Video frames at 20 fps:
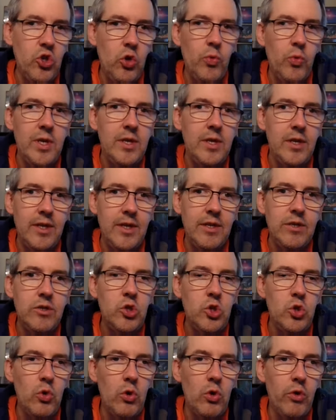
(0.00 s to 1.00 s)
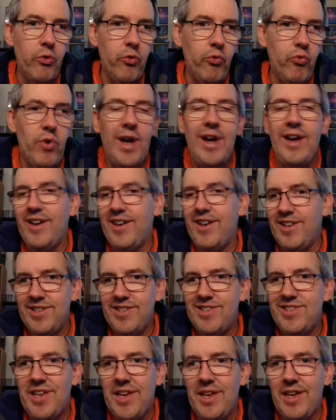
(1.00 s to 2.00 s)
so we didn't get to do all the
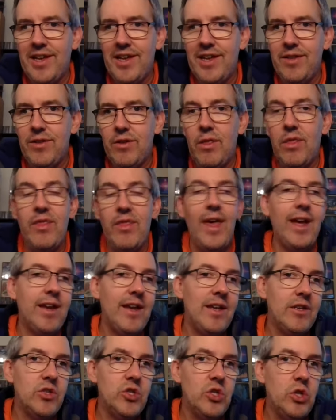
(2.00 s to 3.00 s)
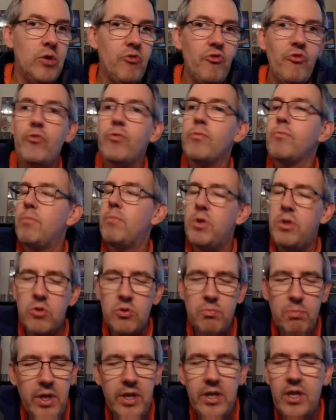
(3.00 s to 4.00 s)
rides and that kind of stuff. But
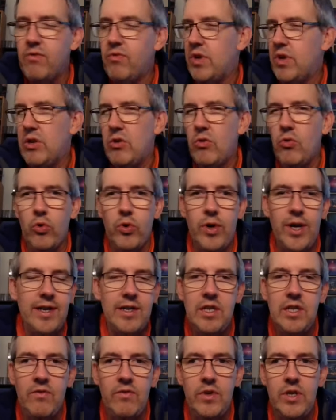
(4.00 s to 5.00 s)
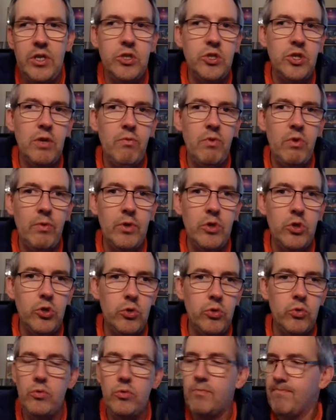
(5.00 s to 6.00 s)
there's plenty of indoor activities that we went
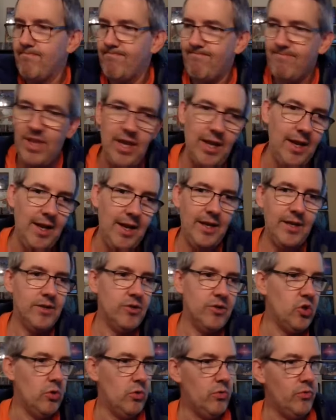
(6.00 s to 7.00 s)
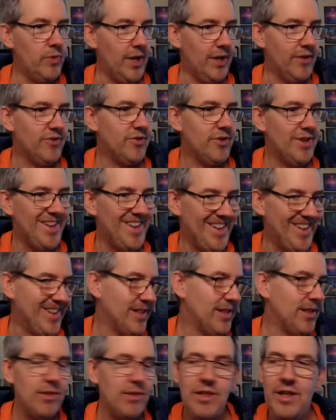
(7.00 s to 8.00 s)
to, and so yes,
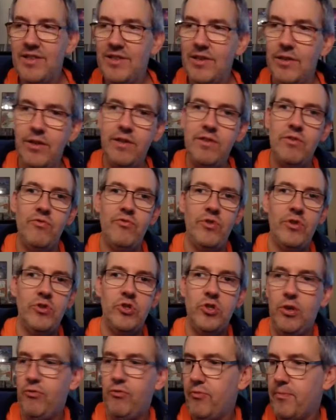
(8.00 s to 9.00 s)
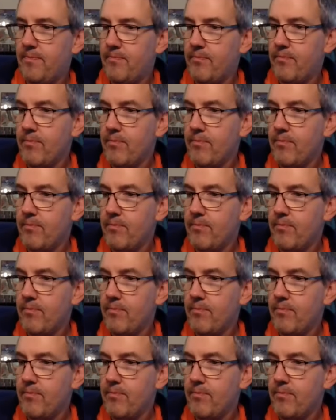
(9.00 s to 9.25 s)
lots and lots of fun stuff.